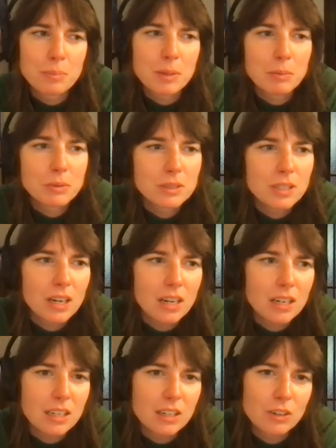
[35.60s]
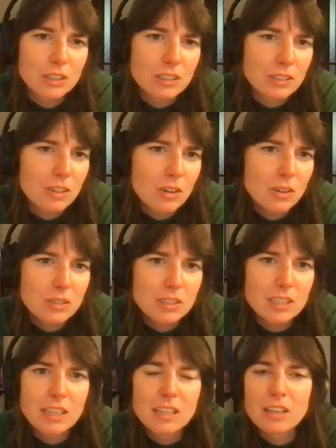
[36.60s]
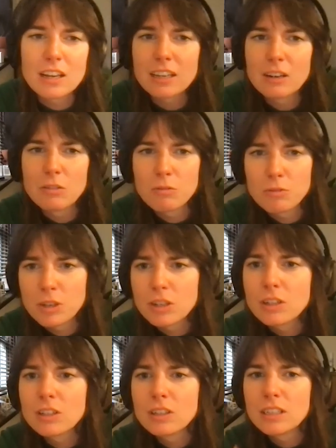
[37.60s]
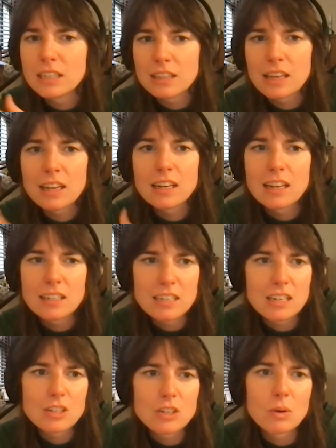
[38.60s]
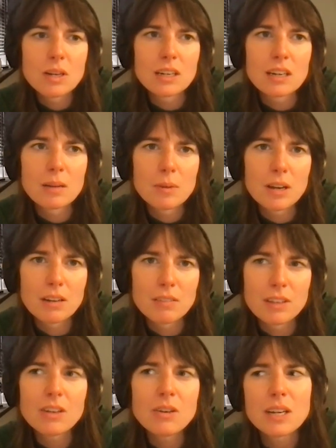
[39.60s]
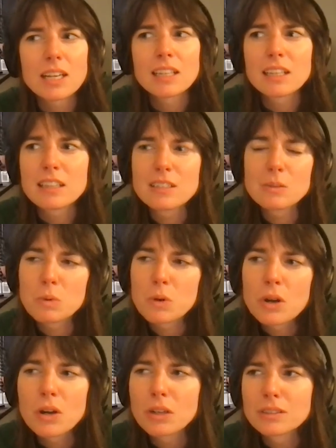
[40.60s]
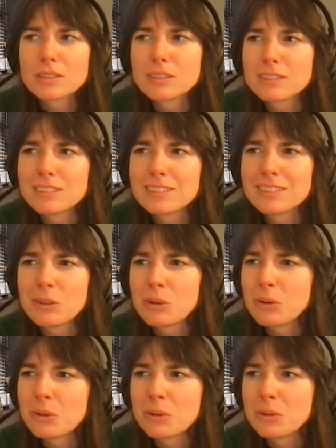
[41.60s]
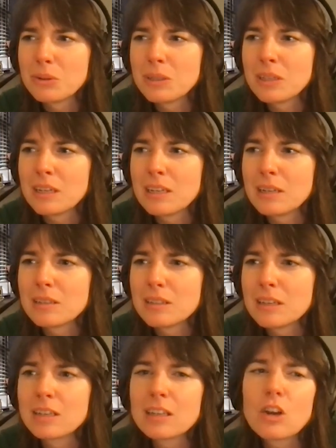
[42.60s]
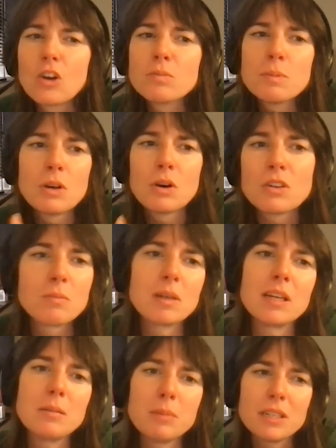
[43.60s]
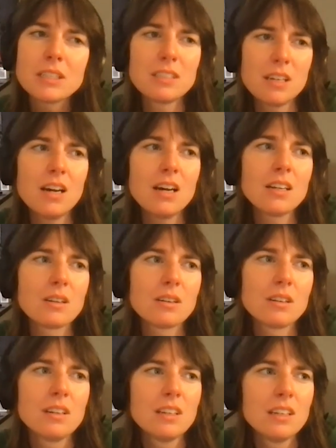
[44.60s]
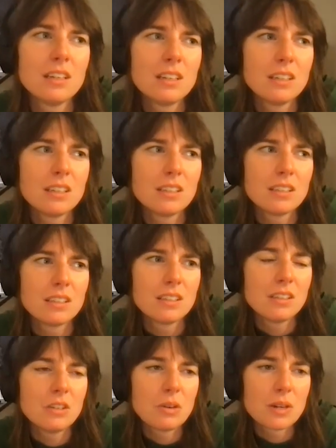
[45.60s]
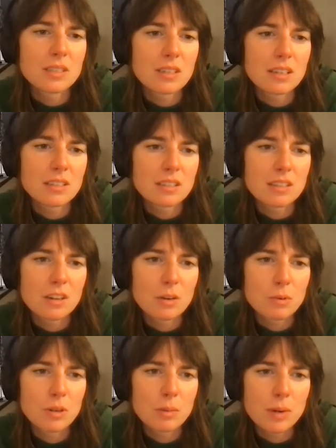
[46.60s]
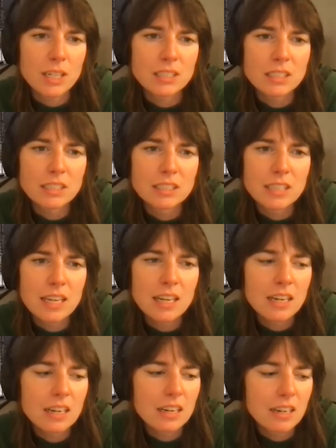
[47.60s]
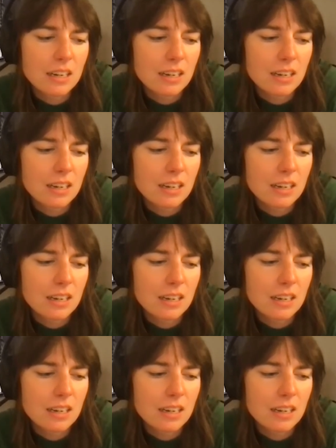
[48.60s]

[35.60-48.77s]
people start hearing the songs, and then I can feel like they're connecting to it, and I'm kind of like, okay, like this works, or it goes beyond me. But it started, as a therapeutic practice. And